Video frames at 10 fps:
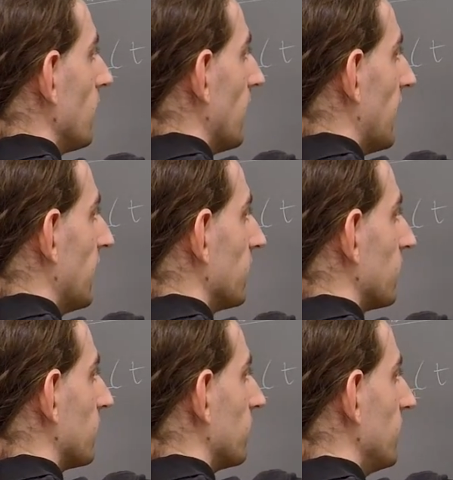at
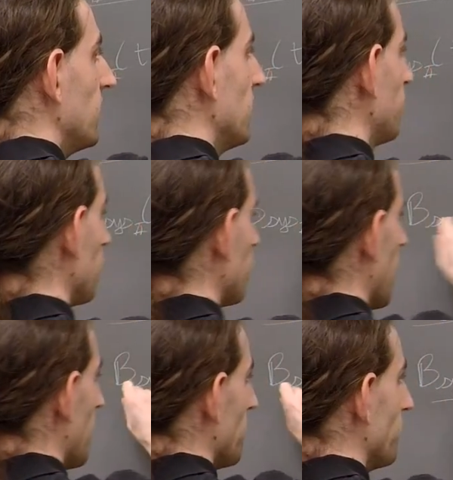the initial
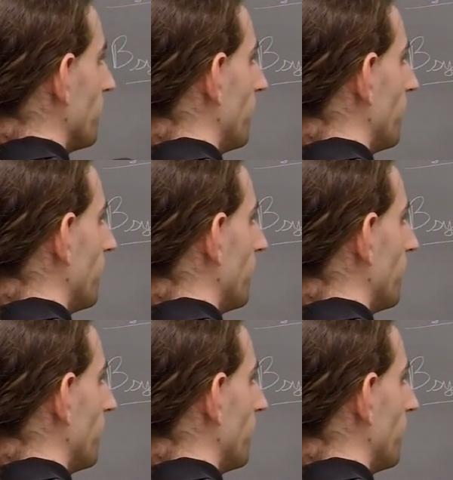time.